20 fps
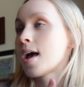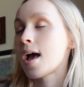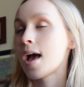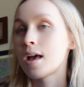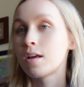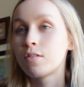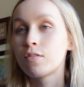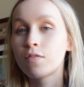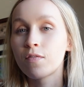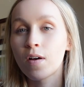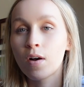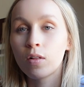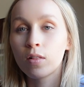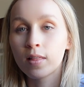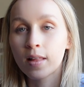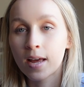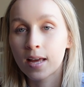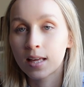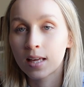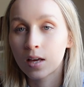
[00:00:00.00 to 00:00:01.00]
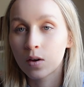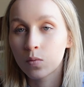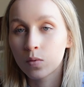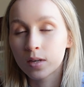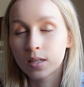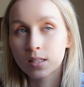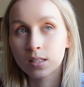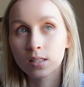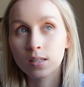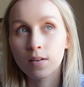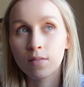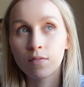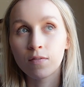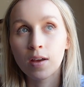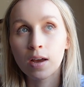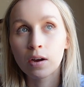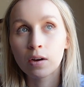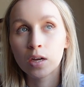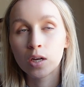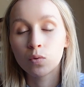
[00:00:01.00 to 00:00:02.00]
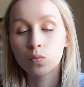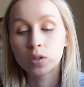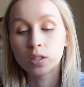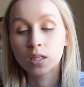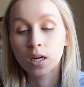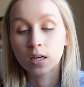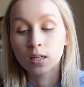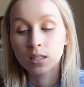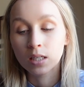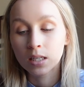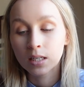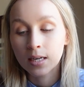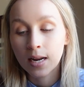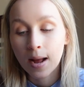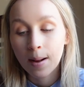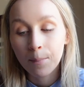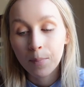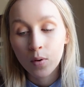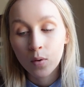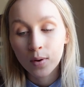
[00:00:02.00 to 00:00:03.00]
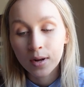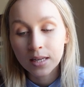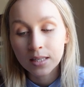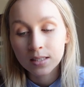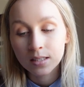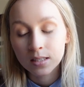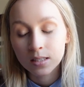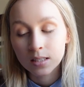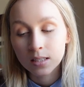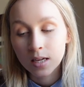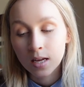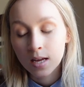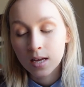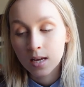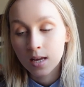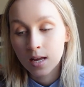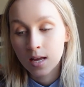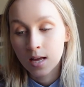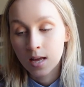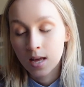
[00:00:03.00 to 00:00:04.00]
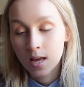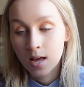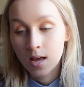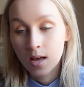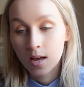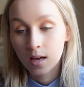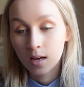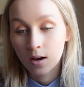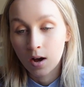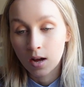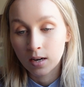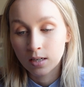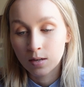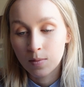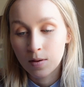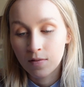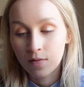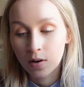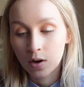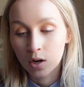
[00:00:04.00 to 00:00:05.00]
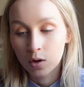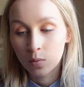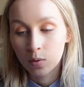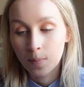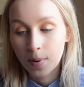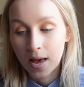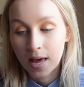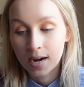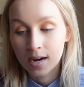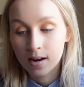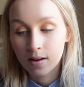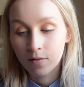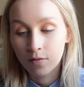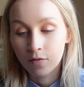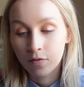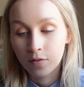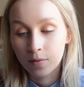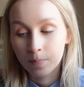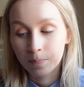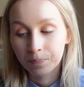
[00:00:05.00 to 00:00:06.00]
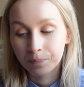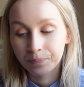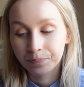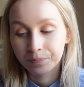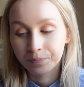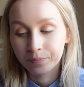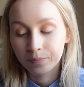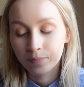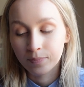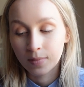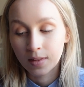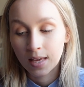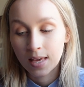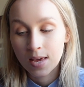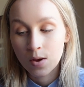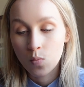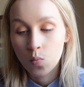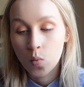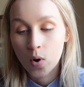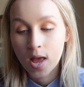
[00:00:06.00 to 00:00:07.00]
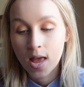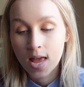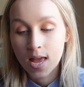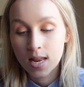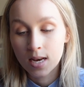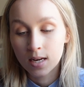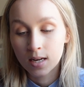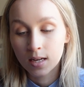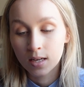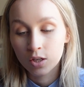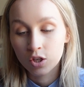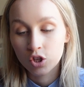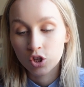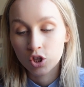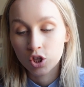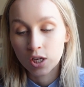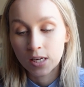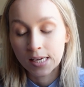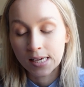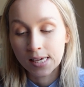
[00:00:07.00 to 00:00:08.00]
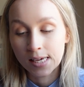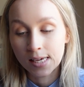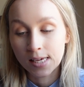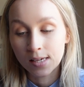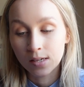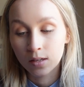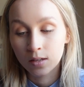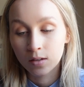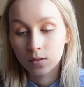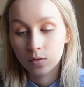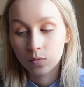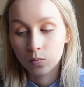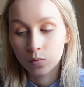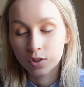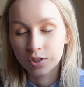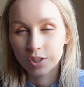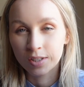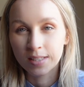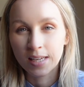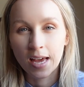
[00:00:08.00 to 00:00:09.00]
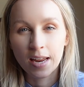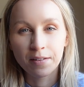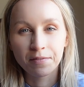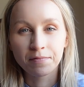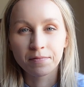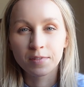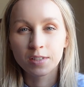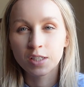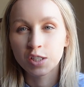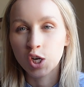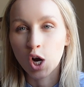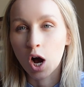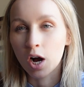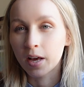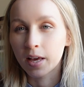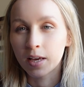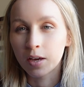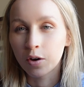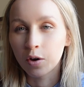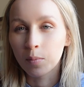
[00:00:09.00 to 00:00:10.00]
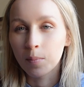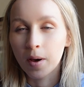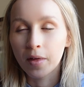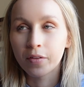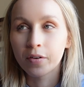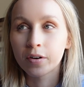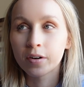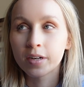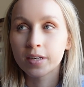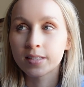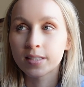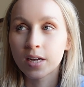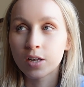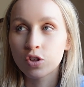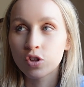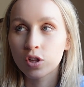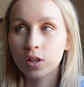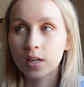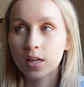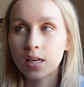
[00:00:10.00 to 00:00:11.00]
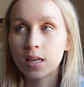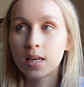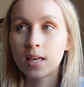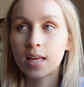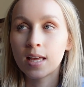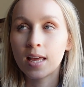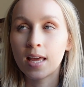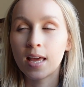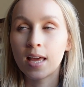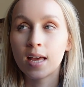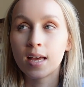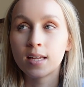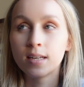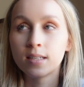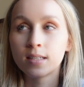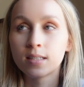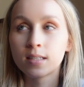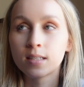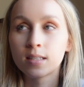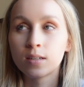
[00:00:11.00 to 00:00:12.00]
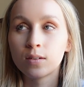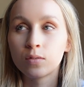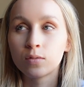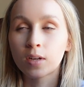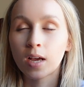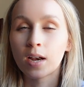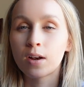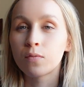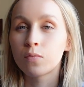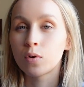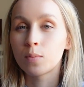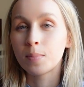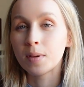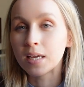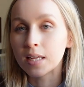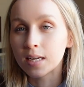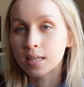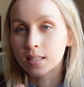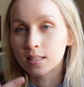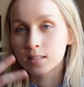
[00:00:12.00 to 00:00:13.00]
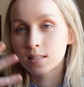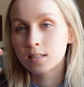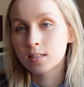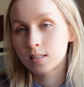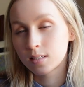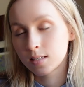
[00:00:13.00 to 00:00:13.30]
I felt like it was very redundant at points. Got to be very repetitive when she was just kind of stalking her mother essentially and kind of repeating